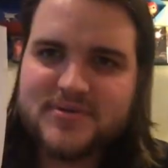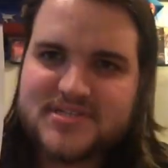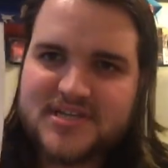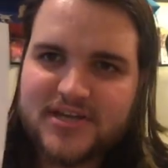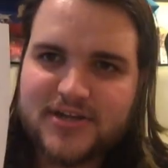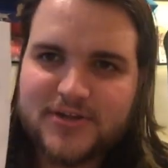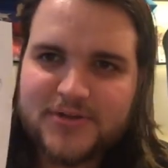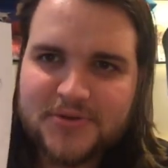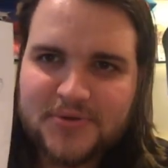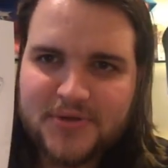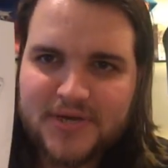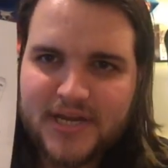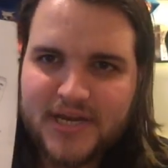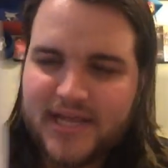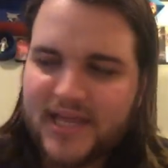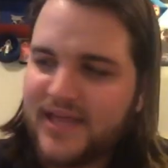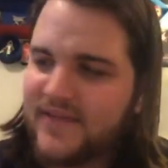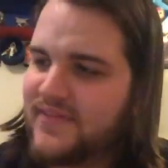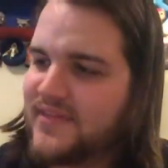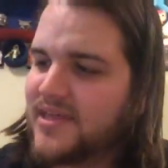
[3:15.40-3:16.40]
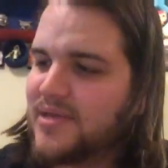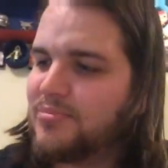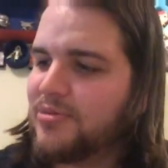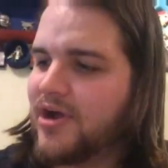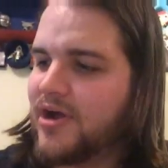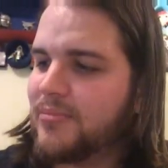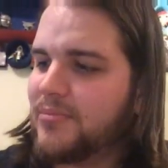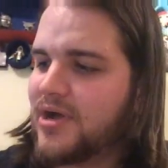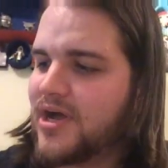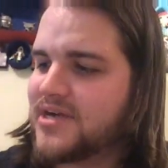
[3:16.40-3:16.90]
included in the
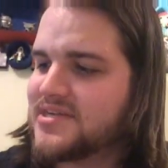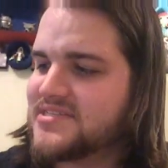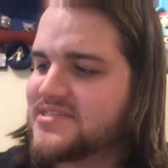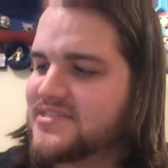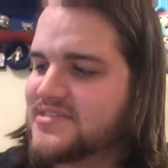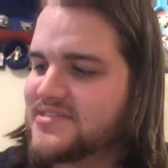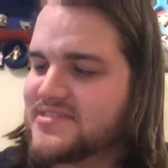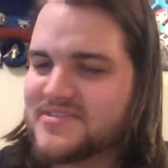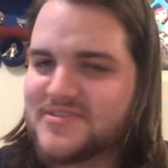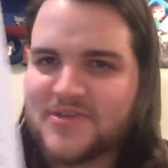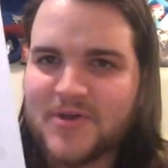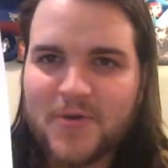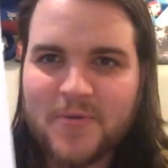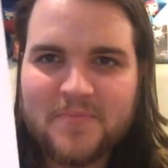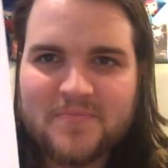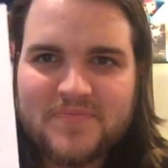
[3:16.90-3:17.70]
brown boxes. So